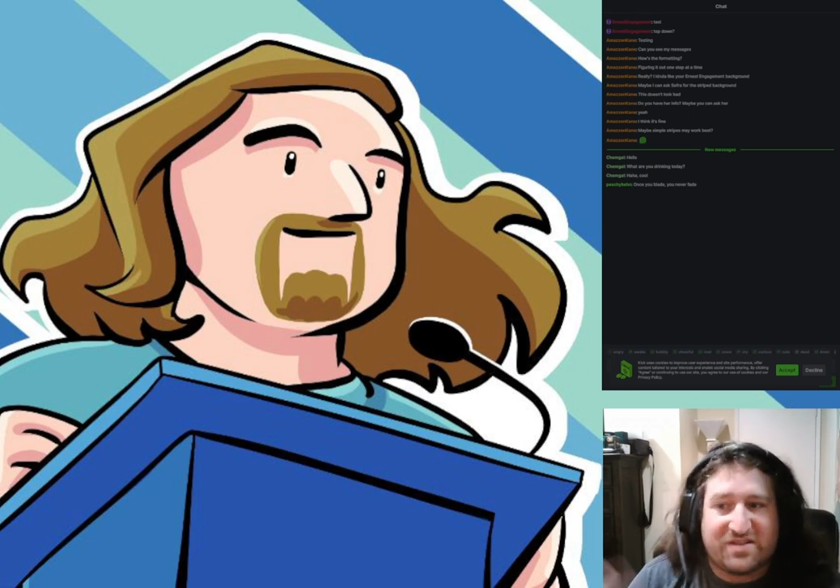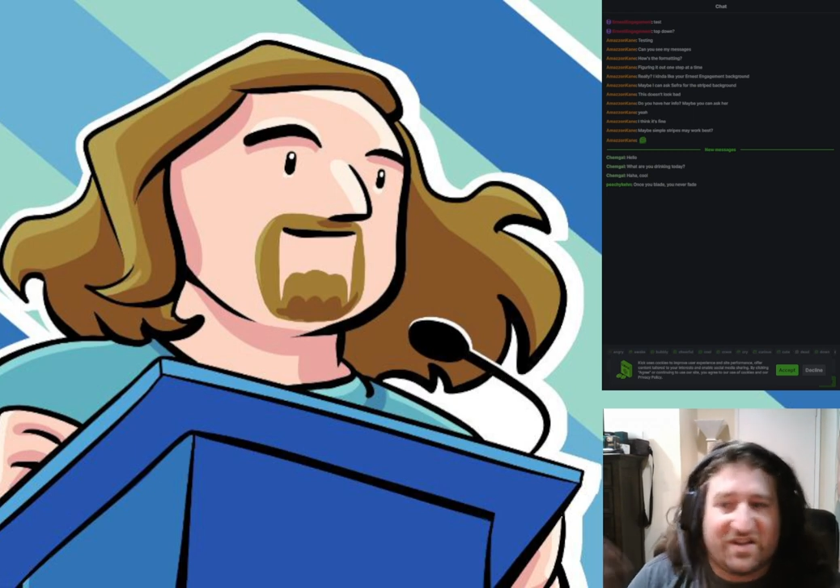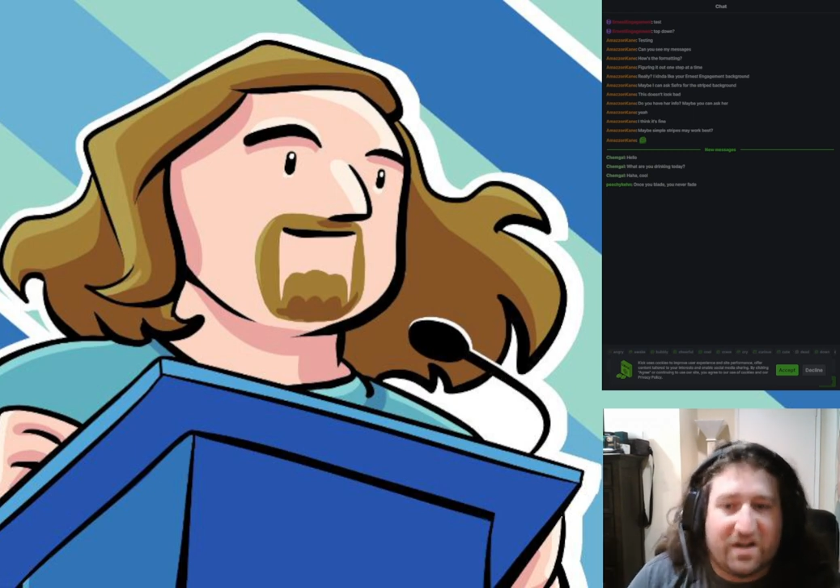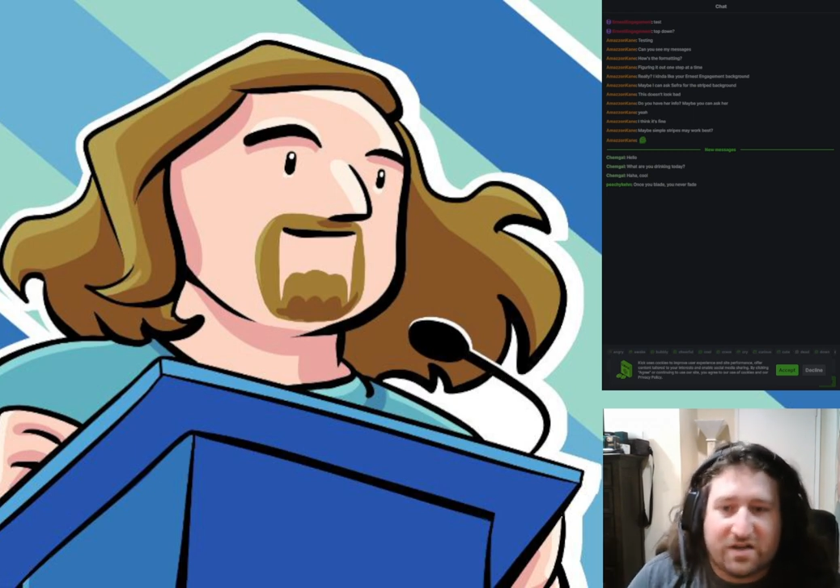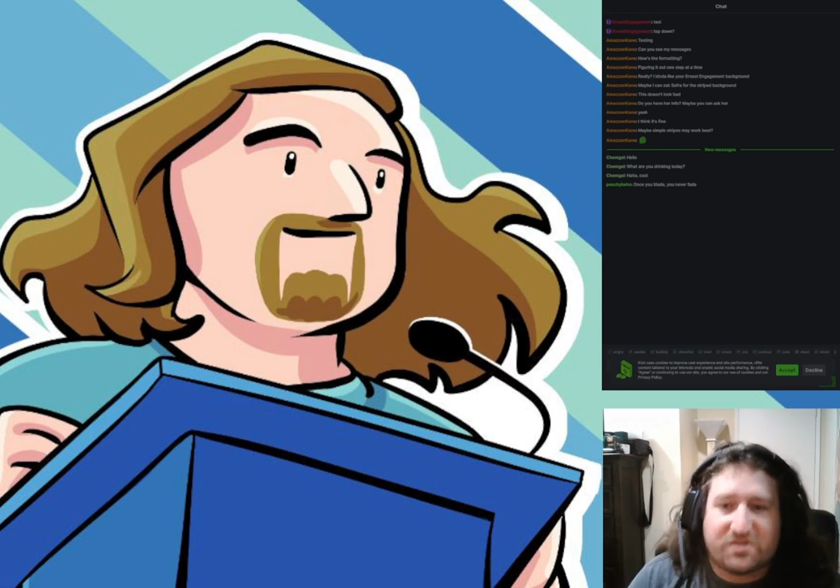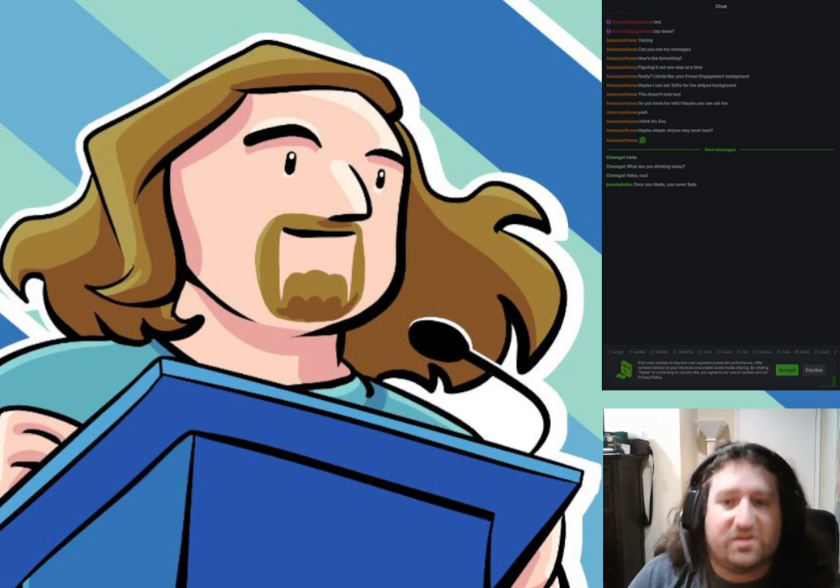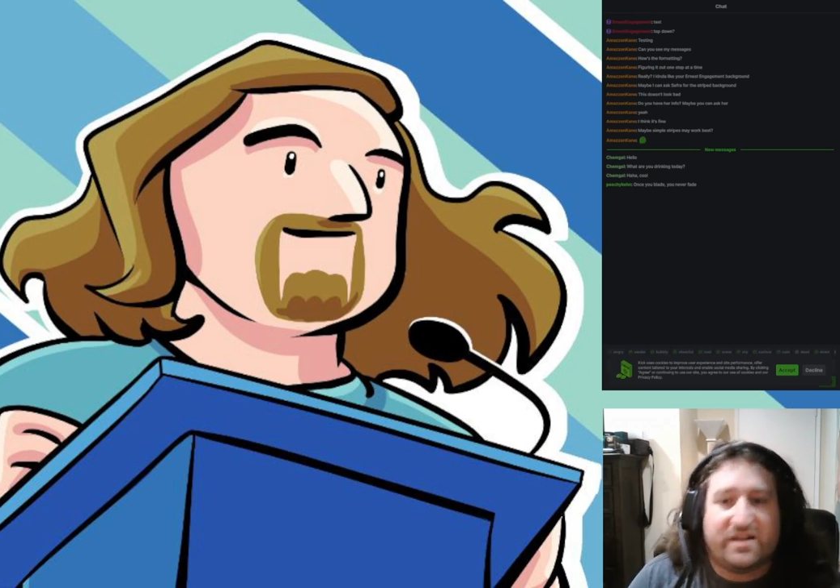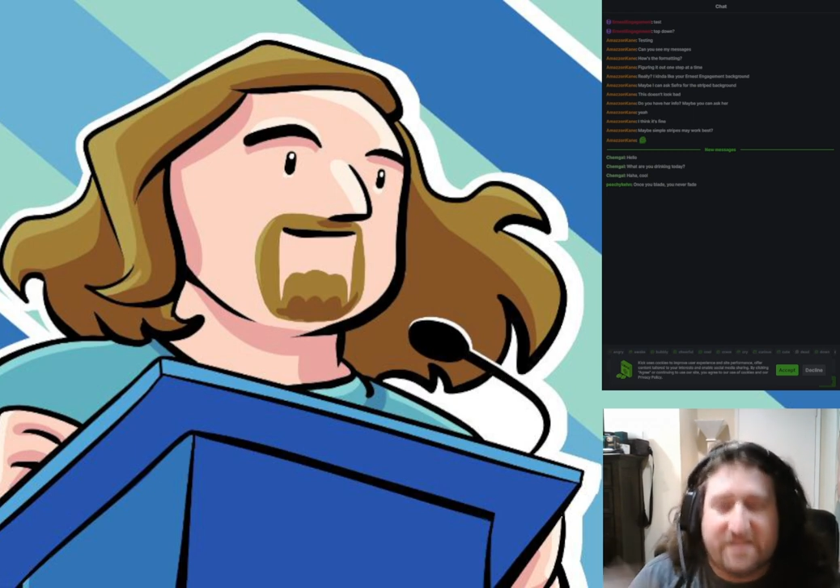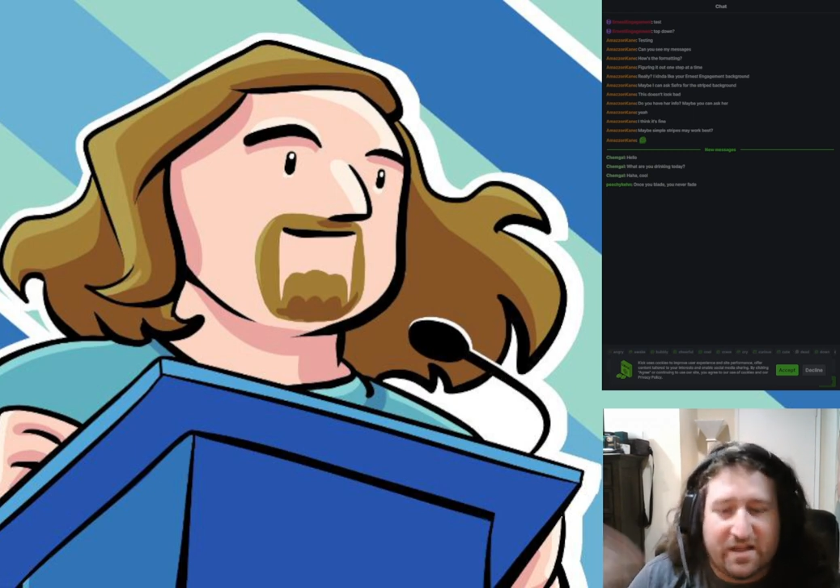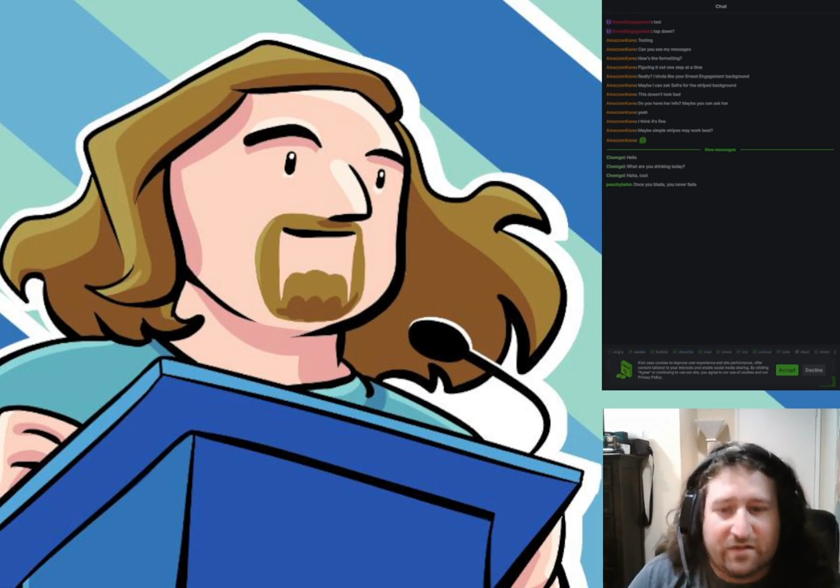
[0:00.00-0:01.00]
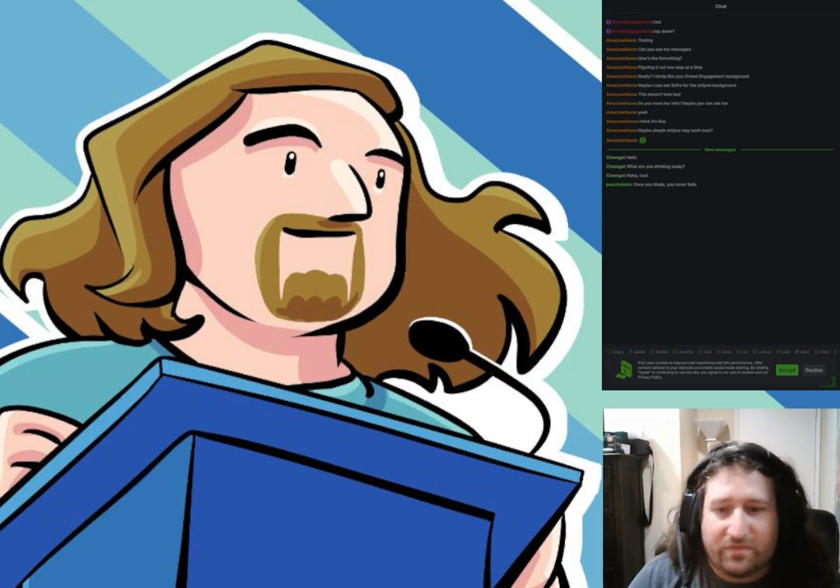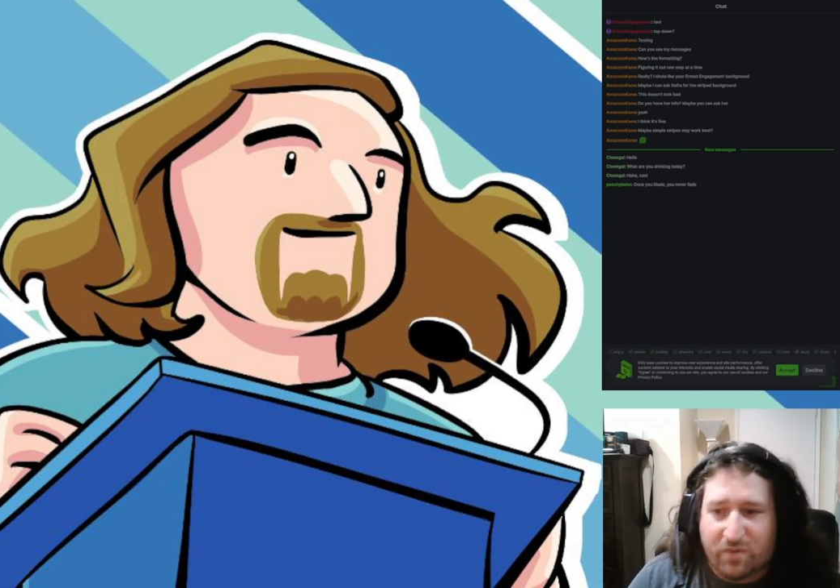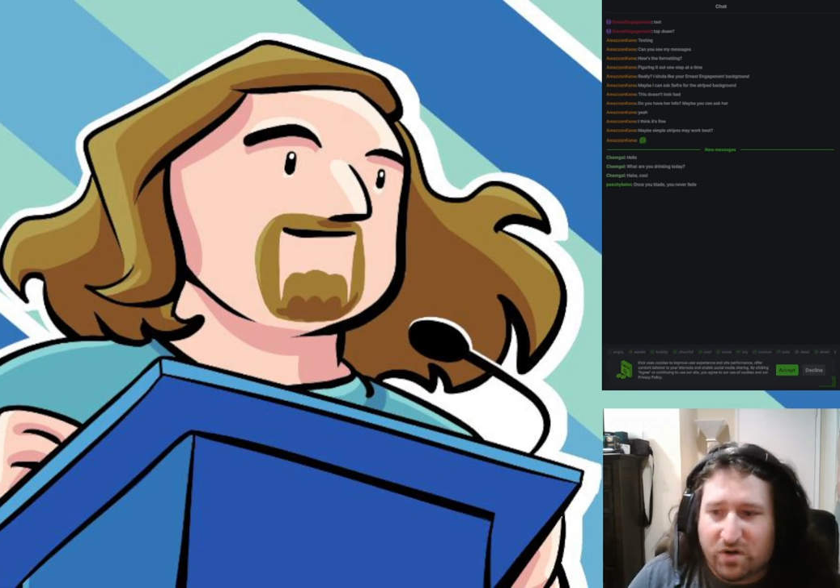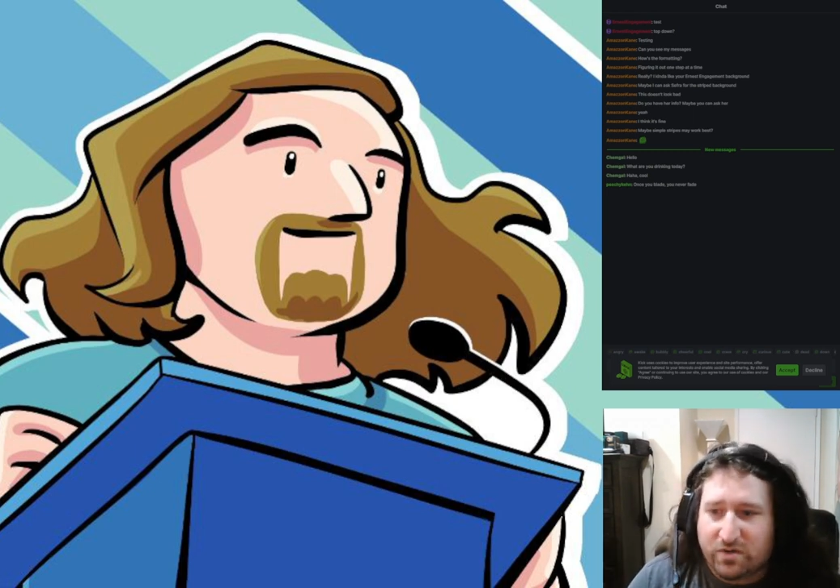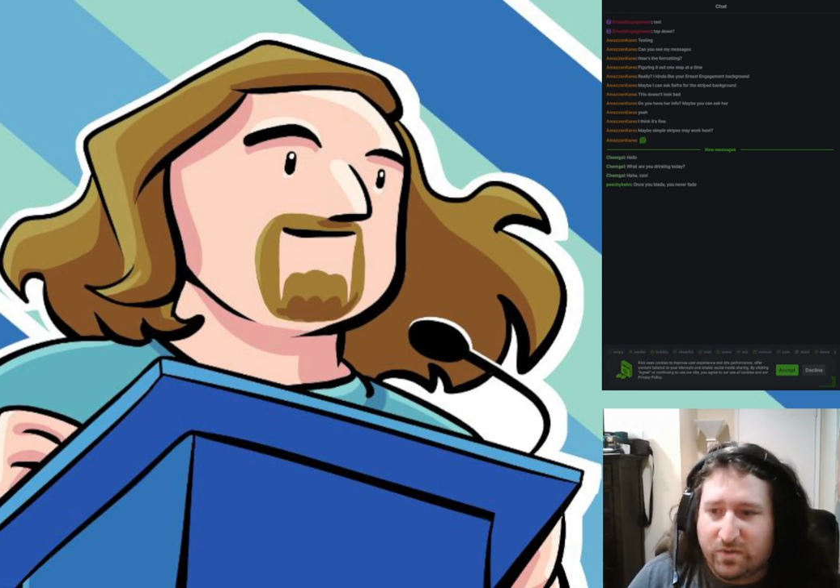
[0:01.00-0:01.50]
socks or like taking off a
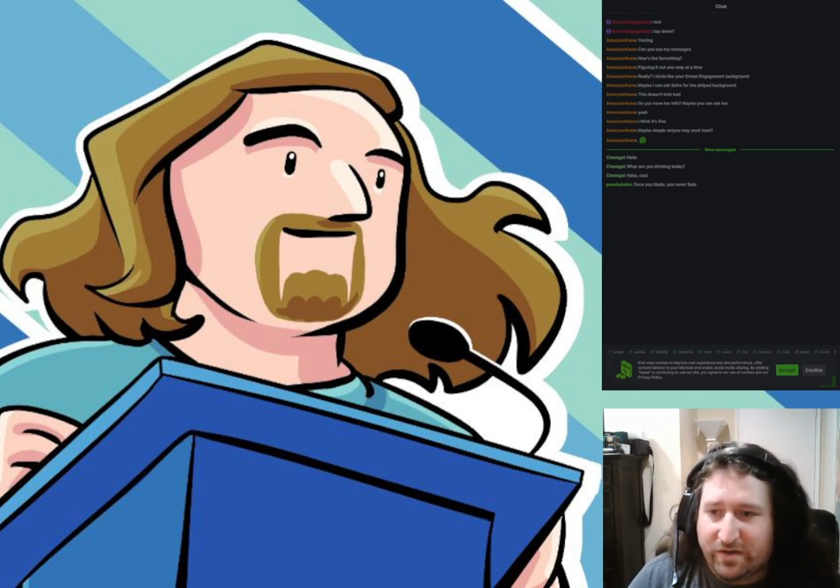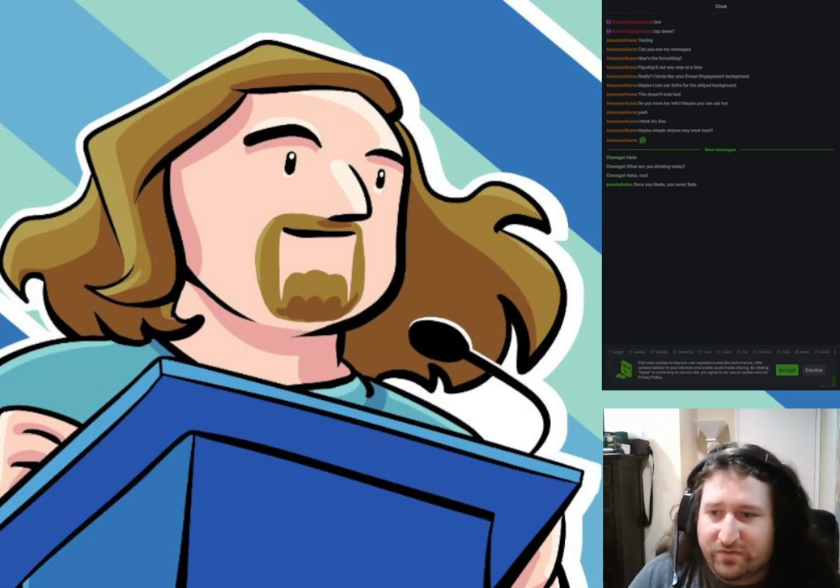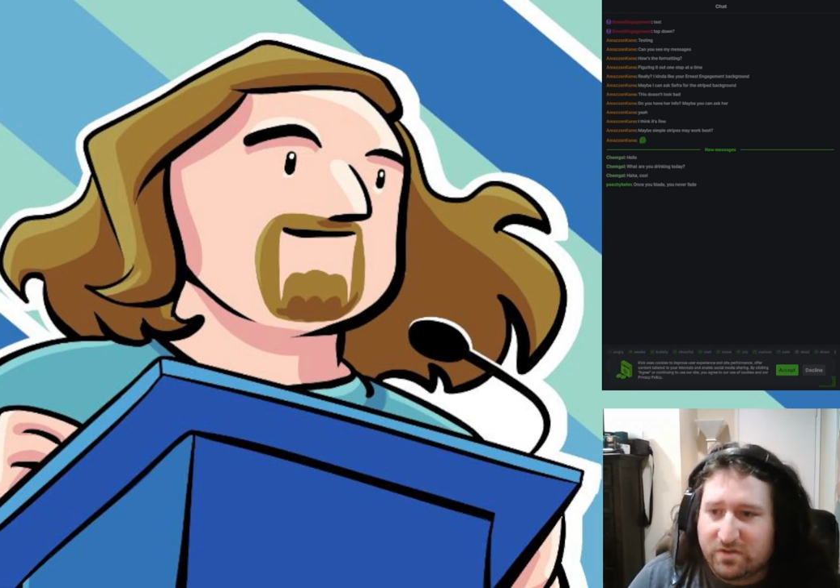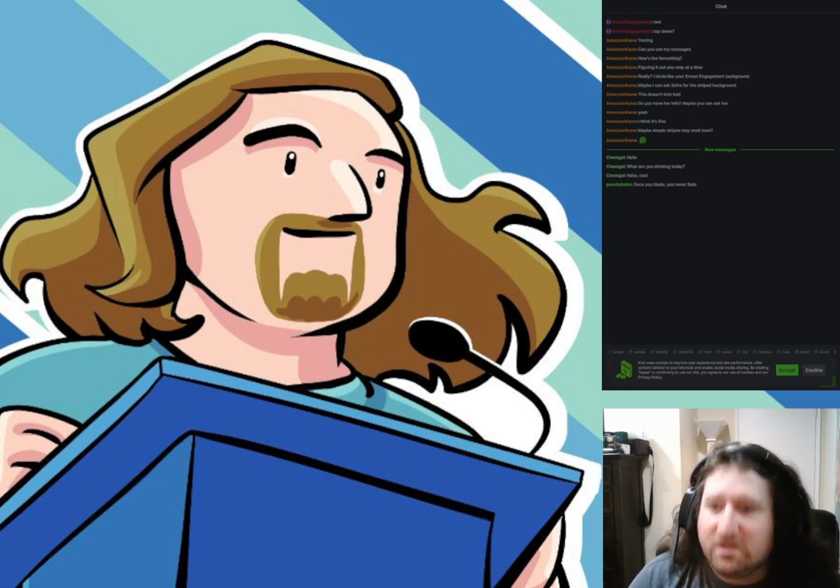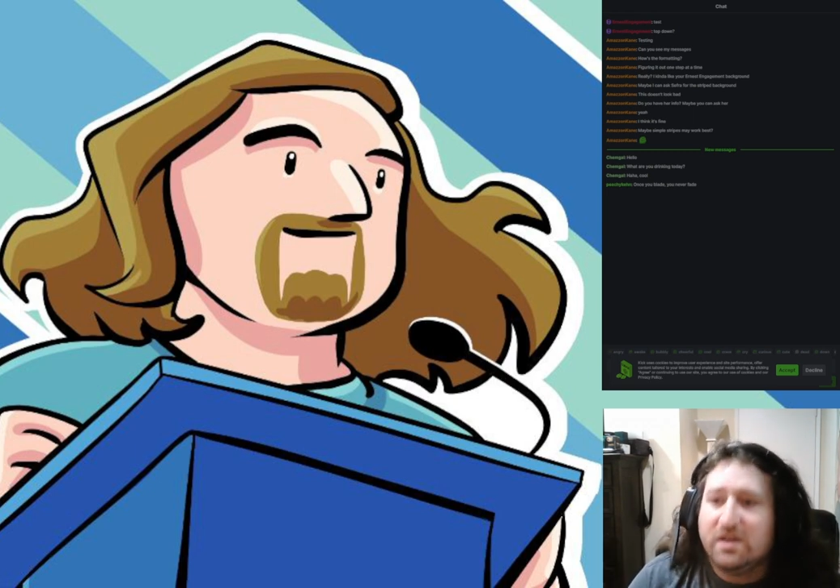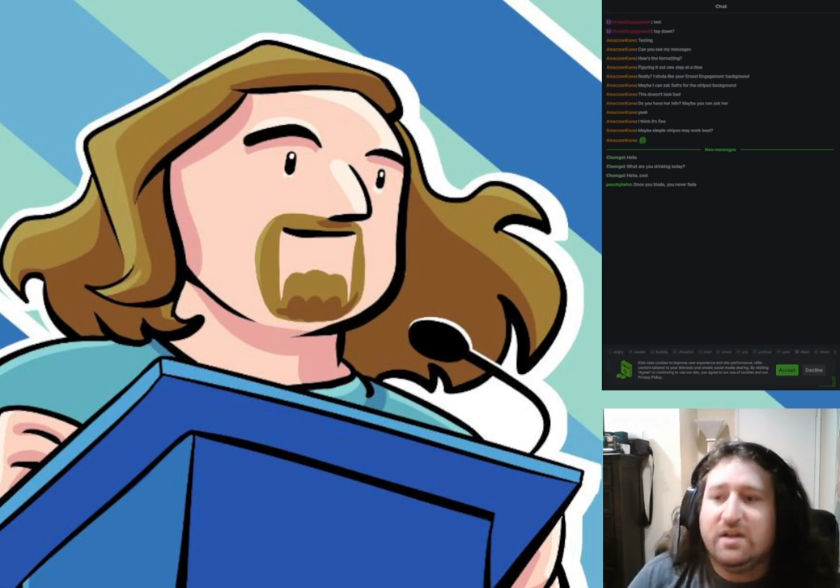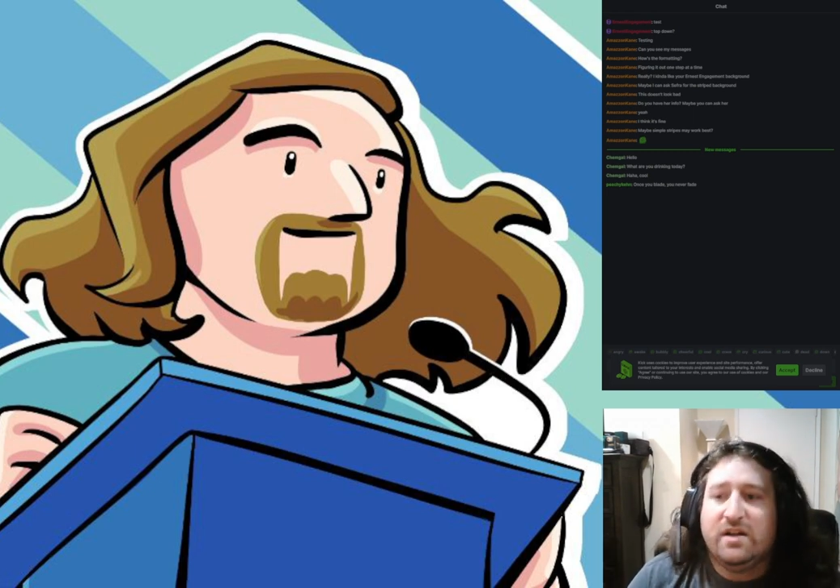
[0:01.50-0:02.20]
part or whatever.